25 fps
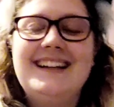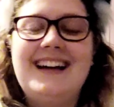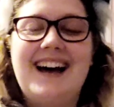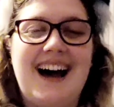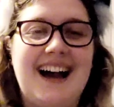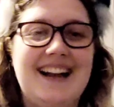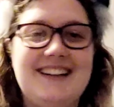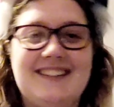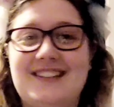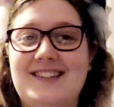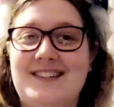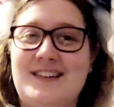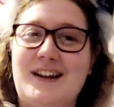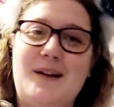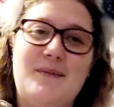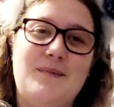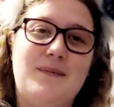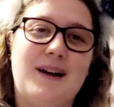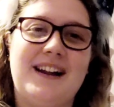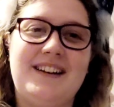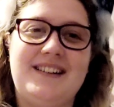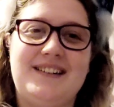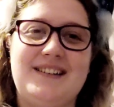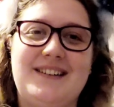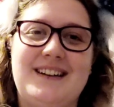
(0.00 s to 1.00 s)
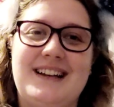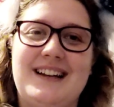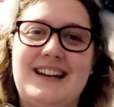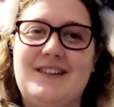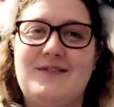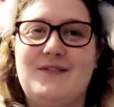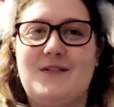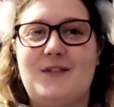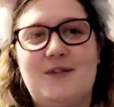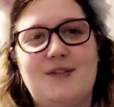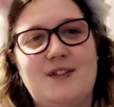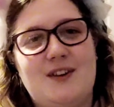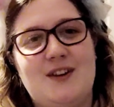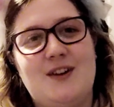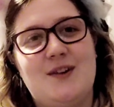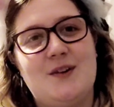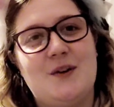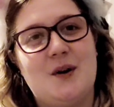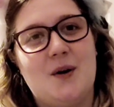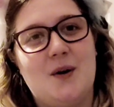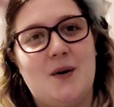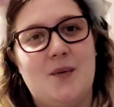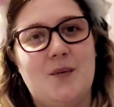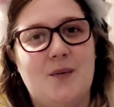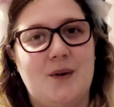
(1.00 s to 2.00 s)
I just don't mind doing a review
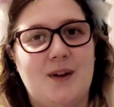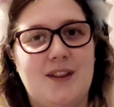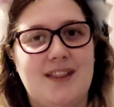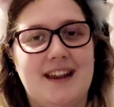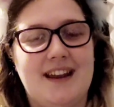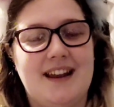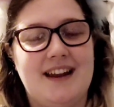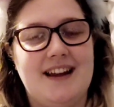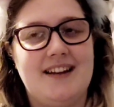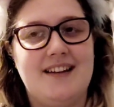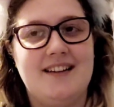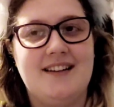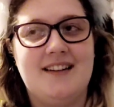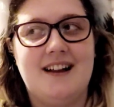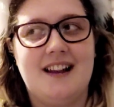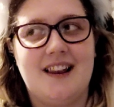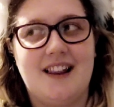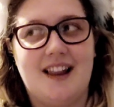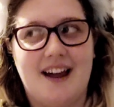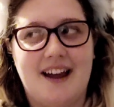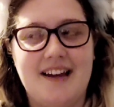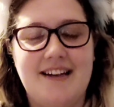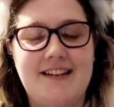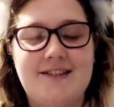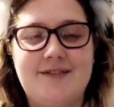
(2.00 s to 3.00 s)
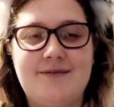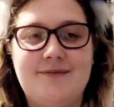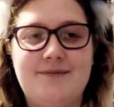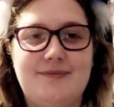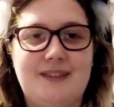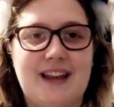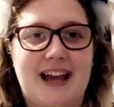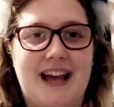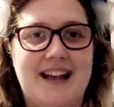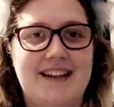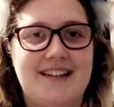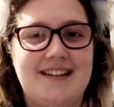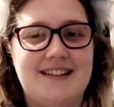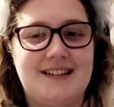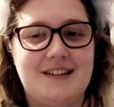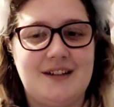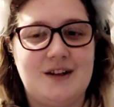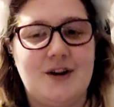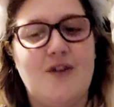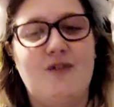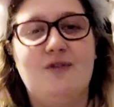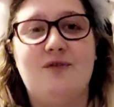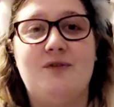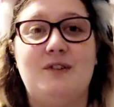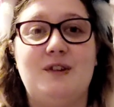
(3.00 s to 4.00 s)
on what they are like as a
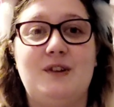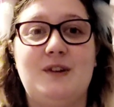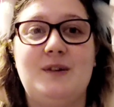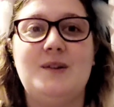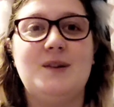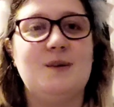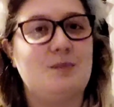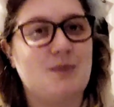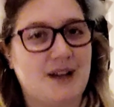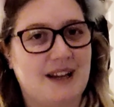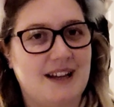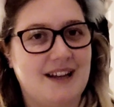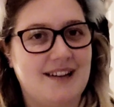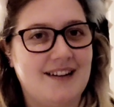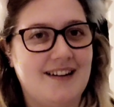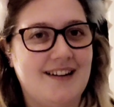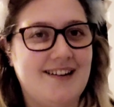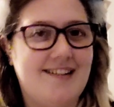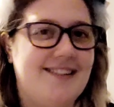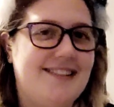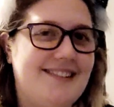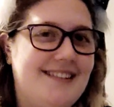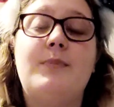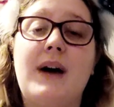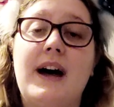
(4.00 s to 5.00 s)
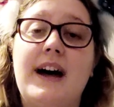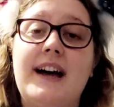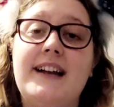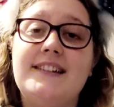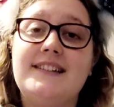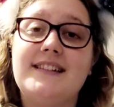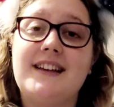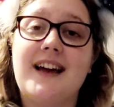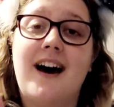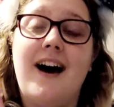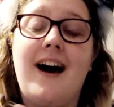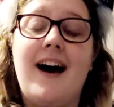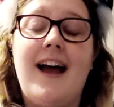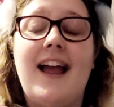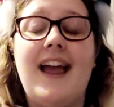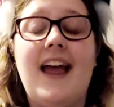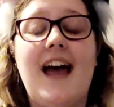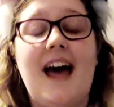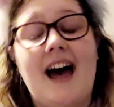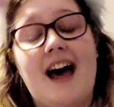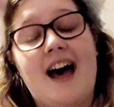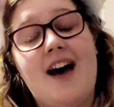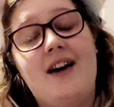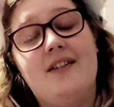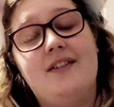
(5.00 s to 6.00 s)
confident beginner. But I
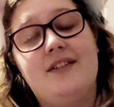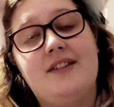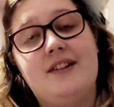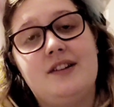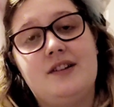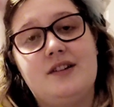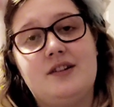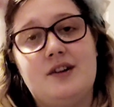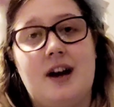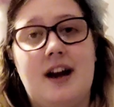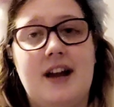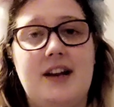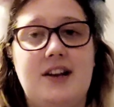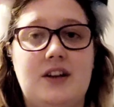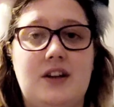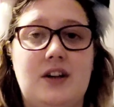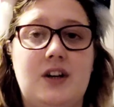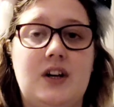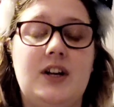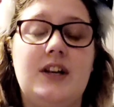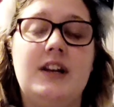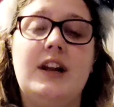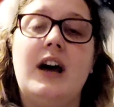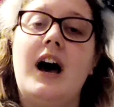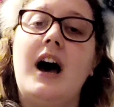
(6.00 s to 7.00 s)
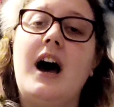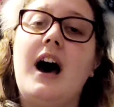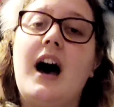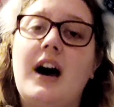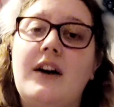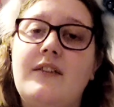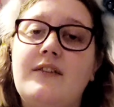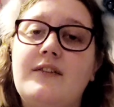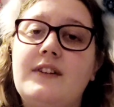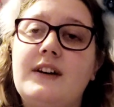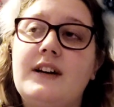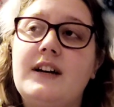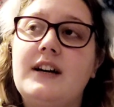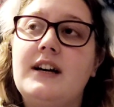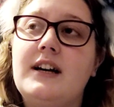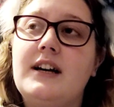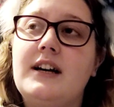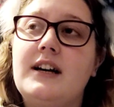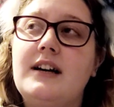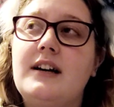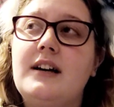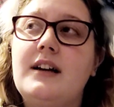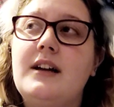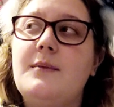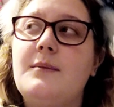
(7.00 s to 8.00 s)
have tried on
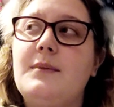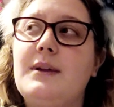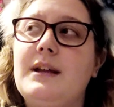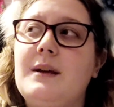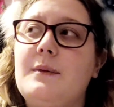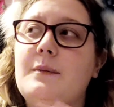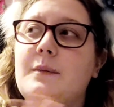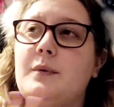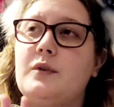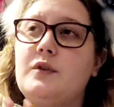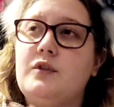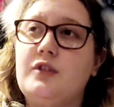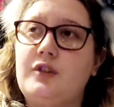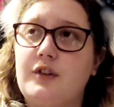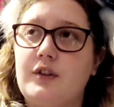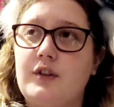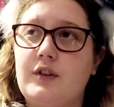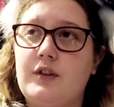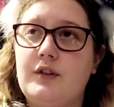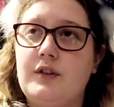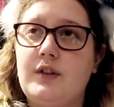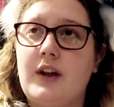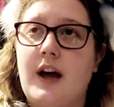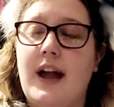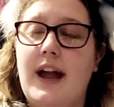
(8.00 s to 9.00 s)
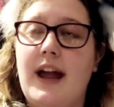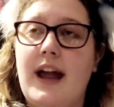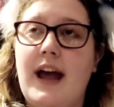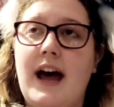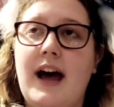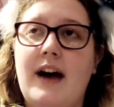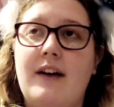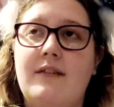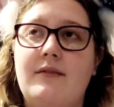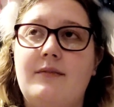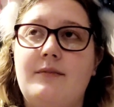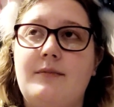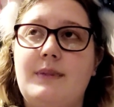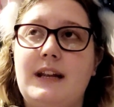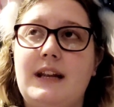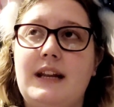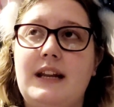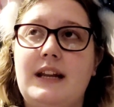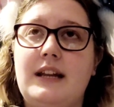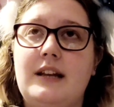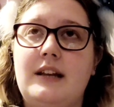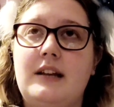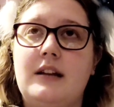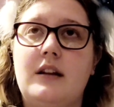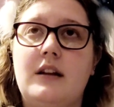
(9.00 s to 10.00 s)
other people's shoes. I have
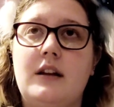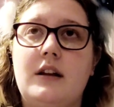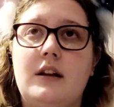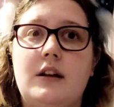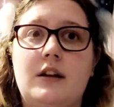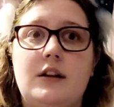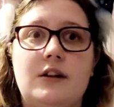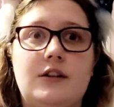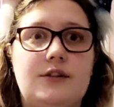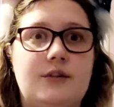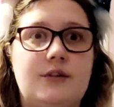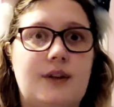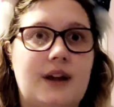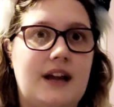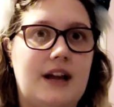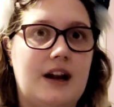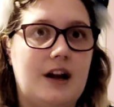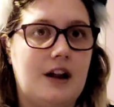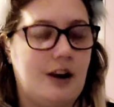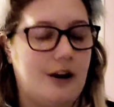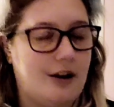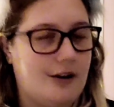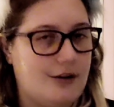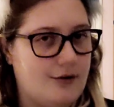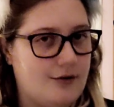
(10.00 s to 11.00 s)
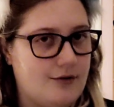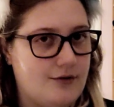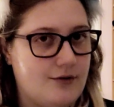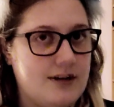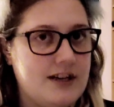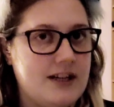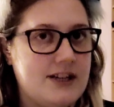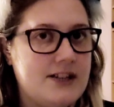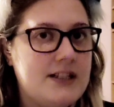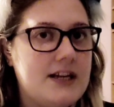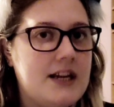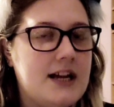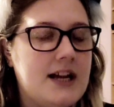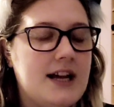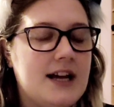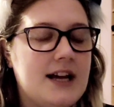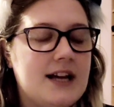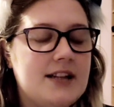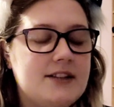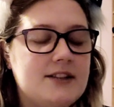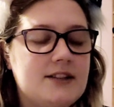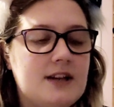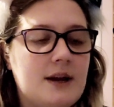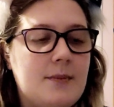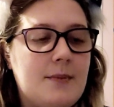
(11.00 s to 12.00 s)
been doing a lot of
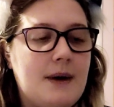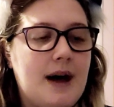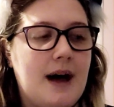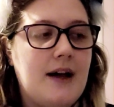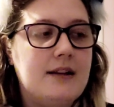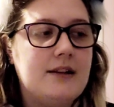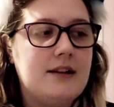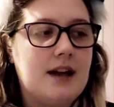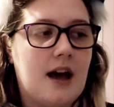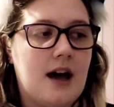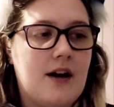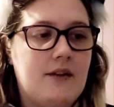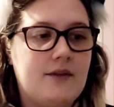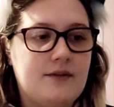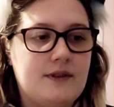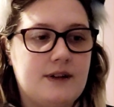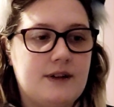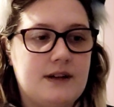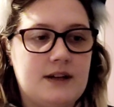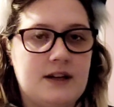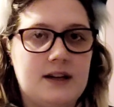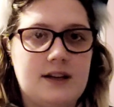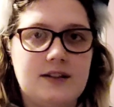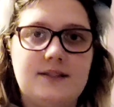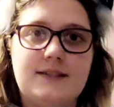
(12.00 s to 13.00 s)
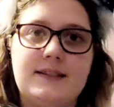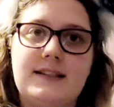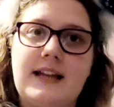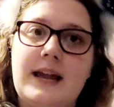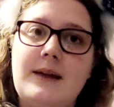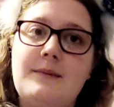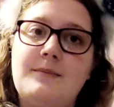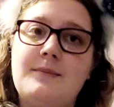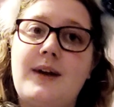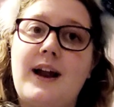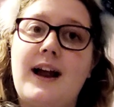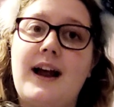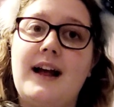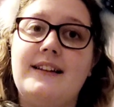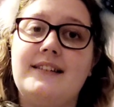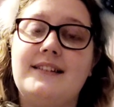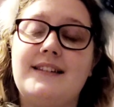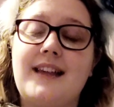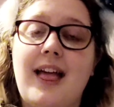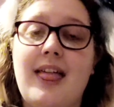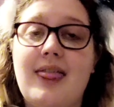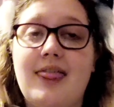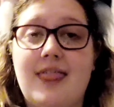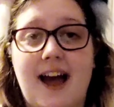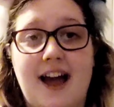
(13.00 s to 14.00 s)
research about other skate brands,
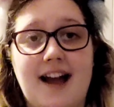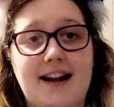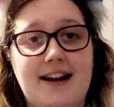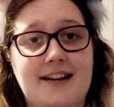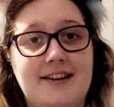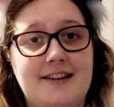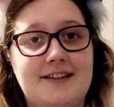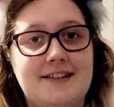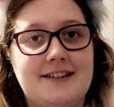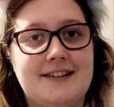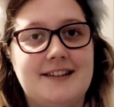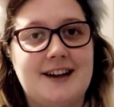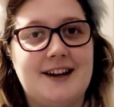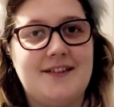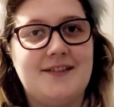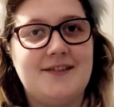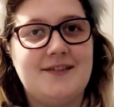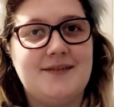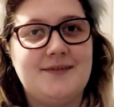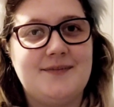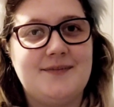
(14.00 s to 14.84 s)
that kind of stuff.